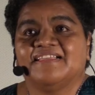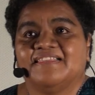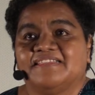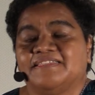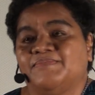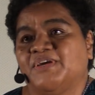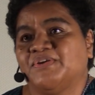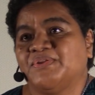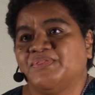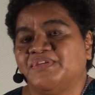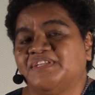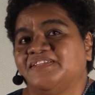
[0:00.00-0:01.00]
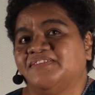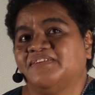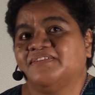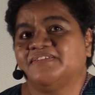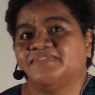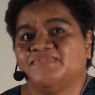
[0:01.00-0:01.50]
That's about
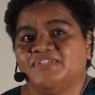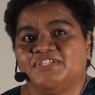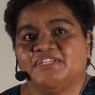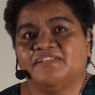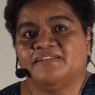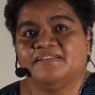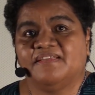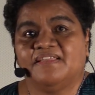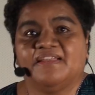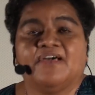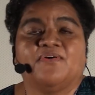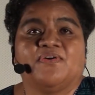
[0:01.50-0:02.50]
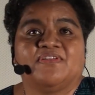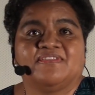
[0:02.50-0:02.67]
$30 Fijian an hour.